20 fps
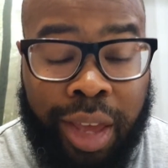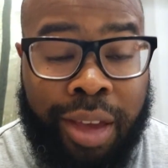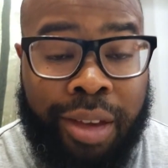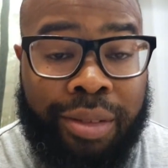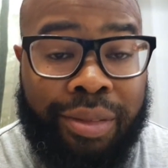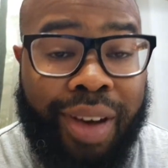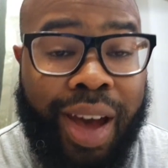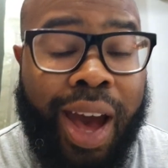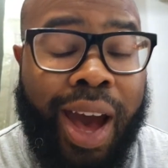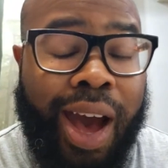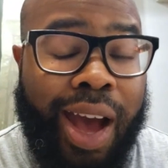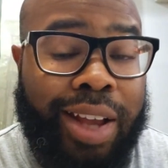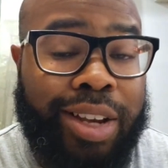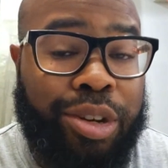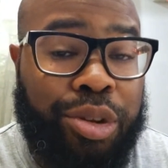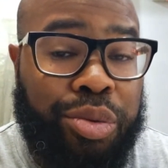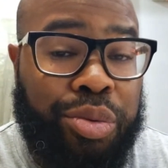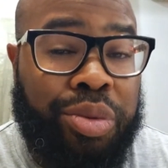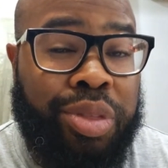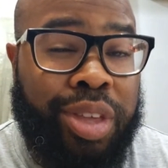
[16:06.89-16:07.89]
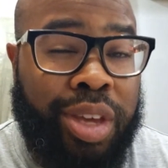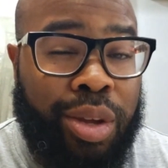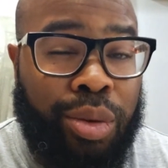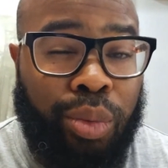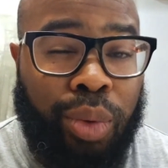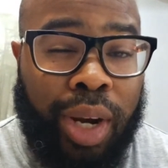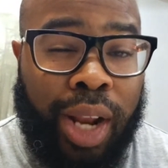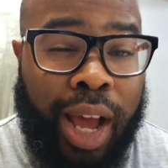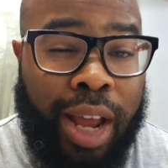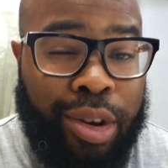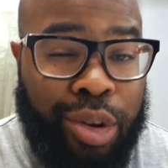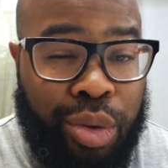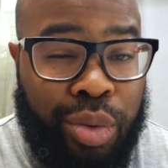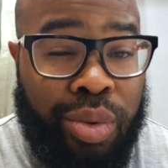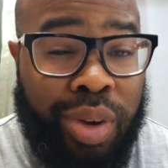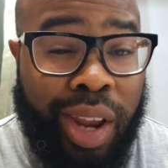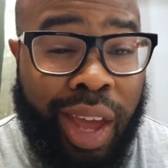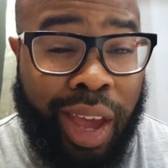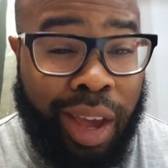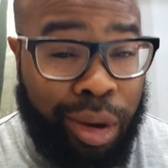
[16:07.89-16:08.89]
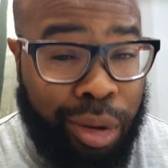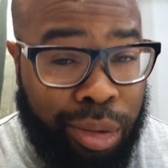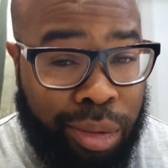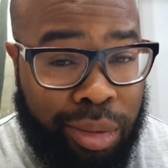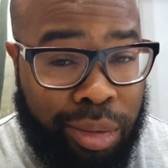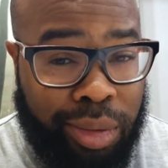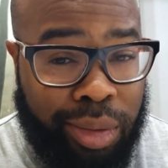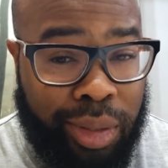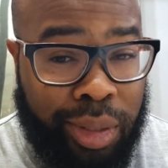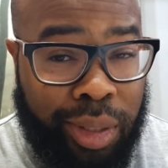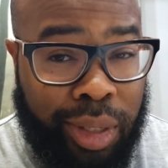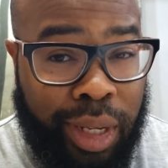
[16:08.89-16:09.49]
If I knew then what I knew now,